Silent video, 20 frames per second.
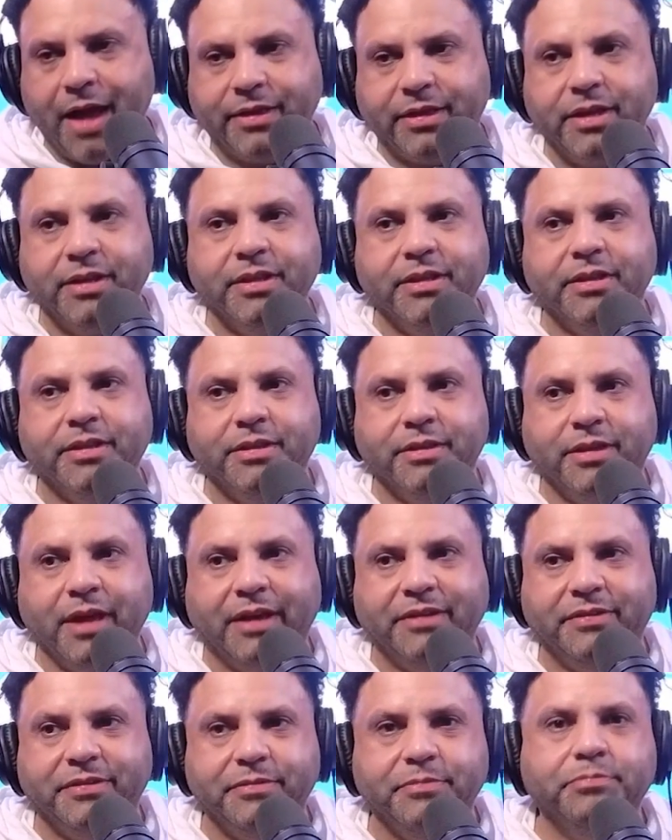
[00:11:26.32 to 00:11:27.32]
I think
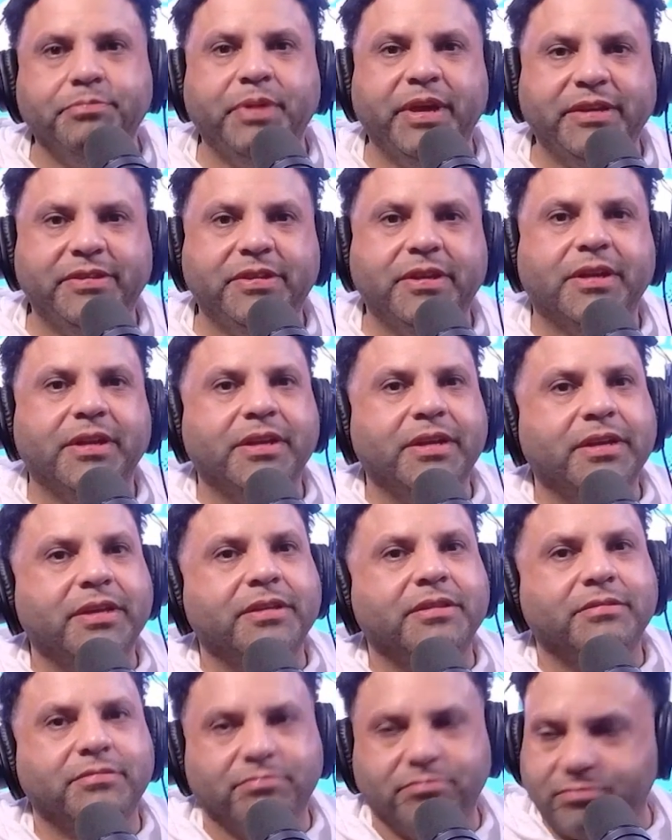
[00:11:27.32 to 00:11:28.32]
that's
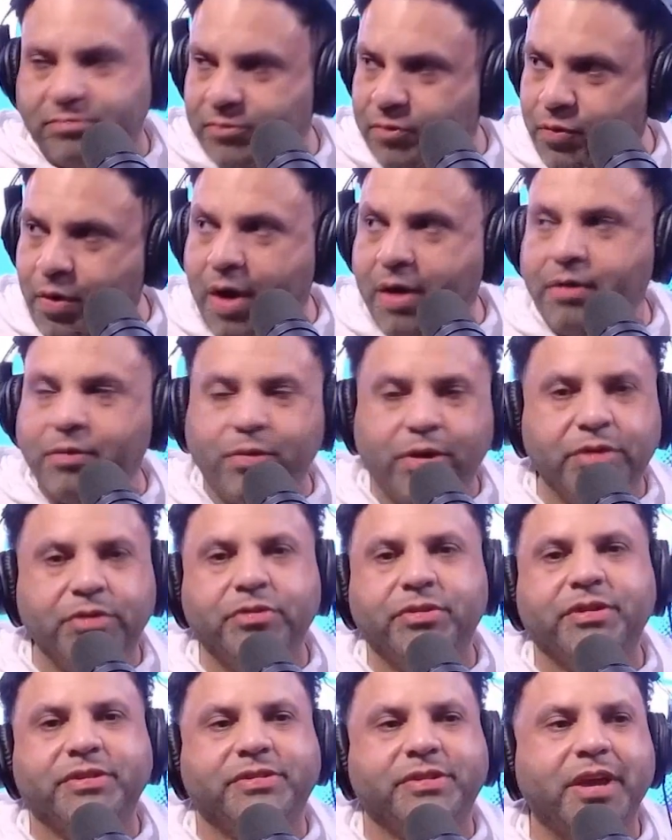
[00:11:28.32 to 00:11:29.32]
basically what what you
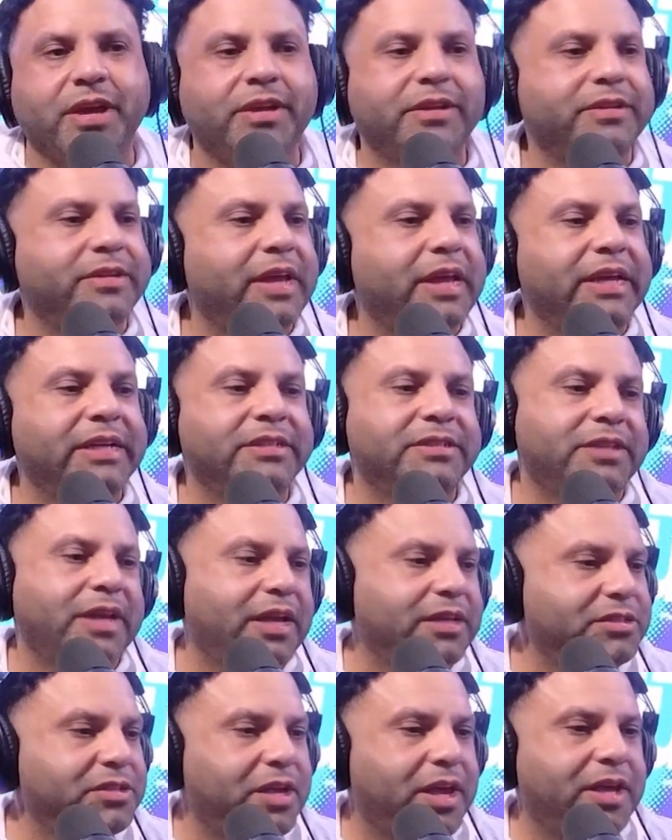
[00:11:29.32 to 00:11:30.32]
just said is
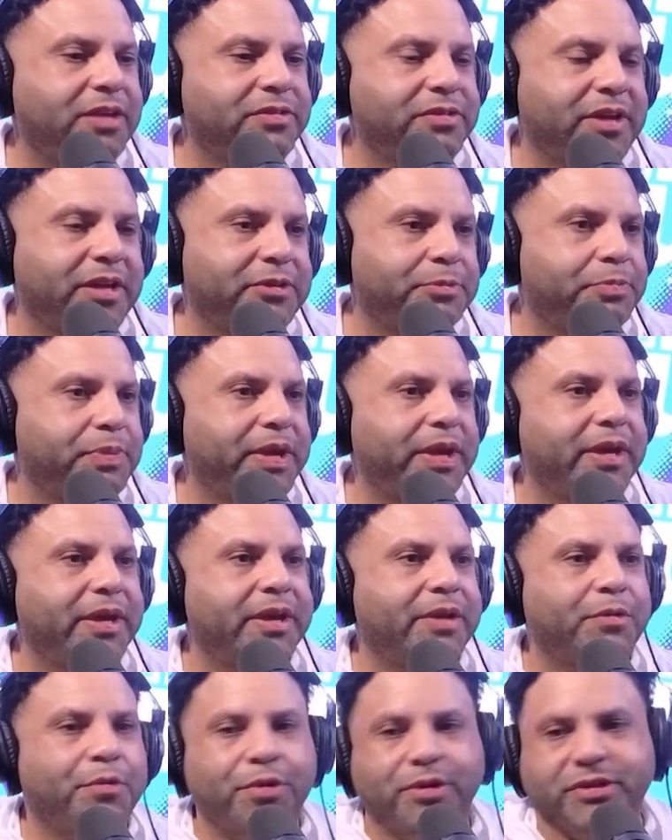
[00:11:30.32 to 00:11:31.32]
education. As
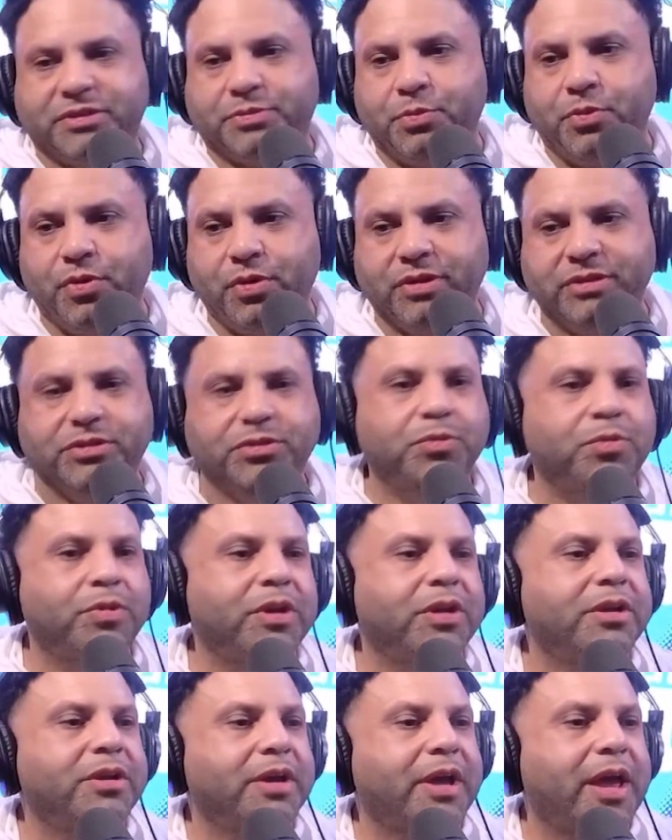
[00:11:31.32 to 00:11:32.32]
big or small as you want
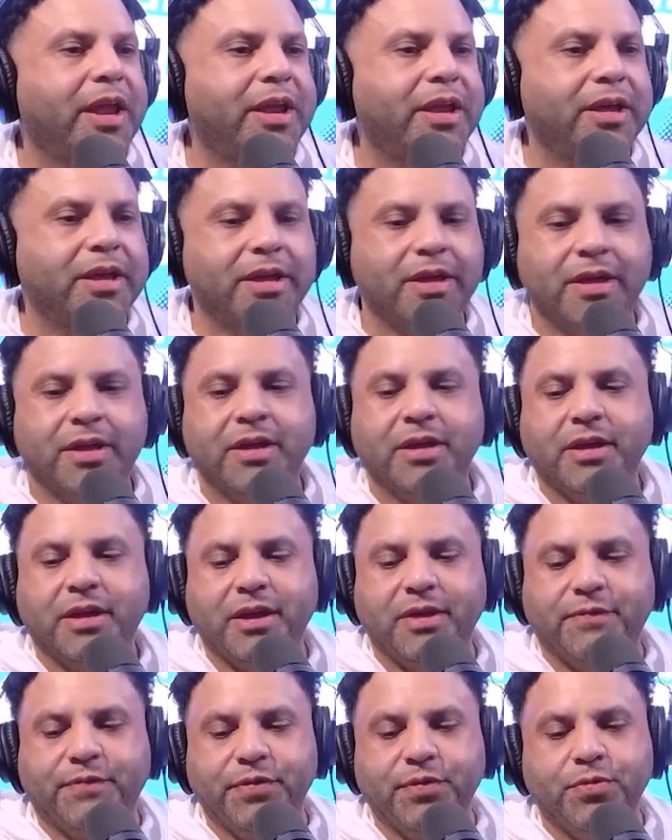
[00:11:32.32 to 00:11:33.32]
to look at it,
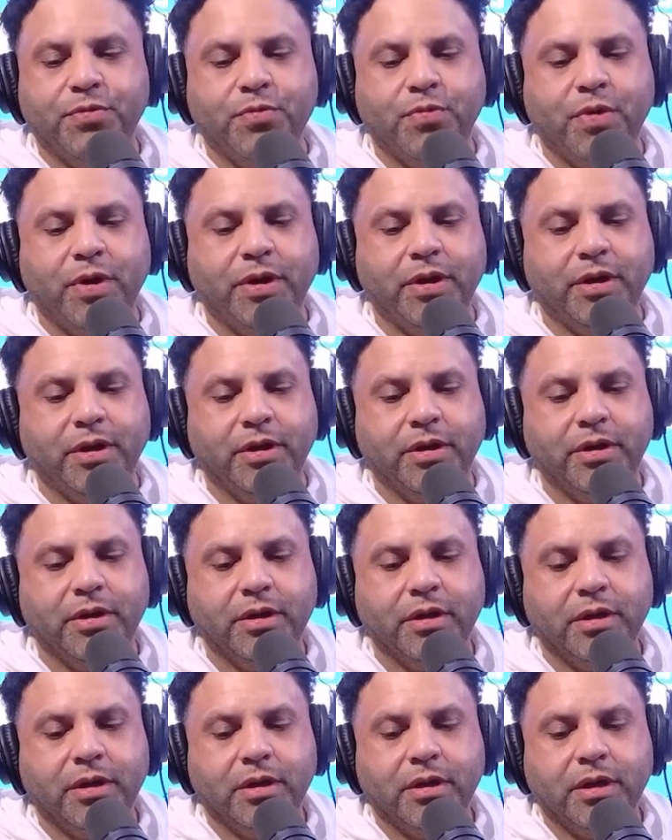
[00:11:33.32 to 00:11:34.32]
if you want
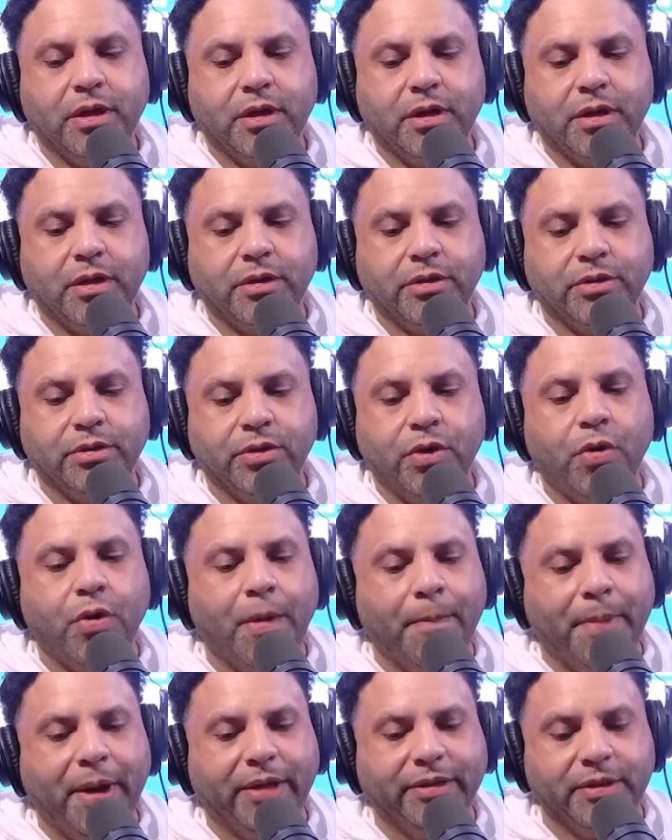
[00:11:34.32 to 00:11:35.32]
to know
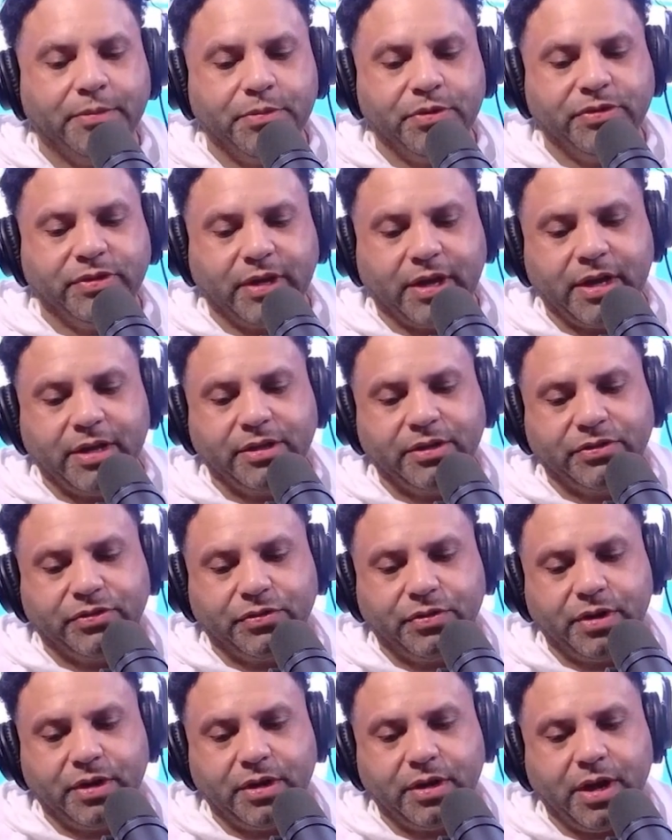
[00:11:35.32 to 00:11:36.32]
about the music
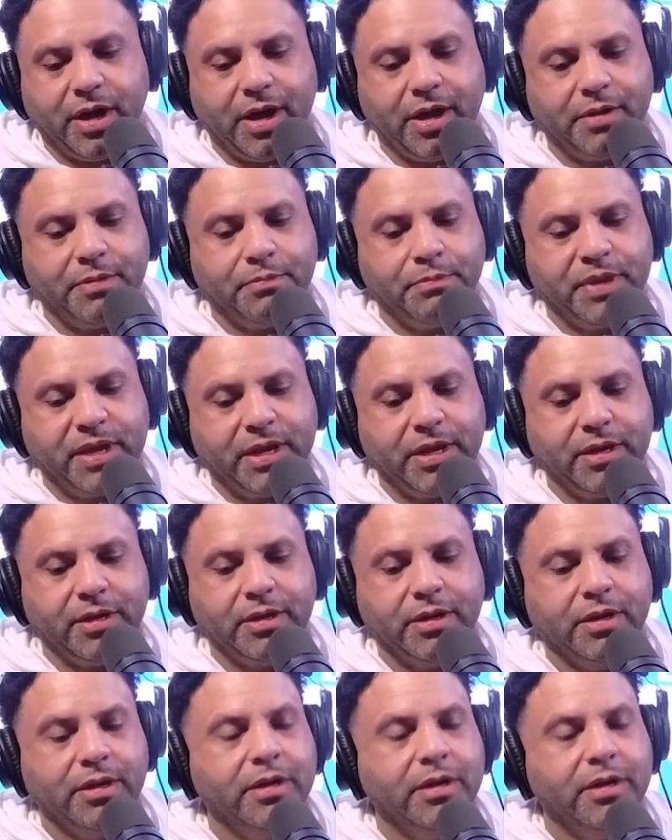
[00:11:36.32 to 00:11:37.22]
industry and meet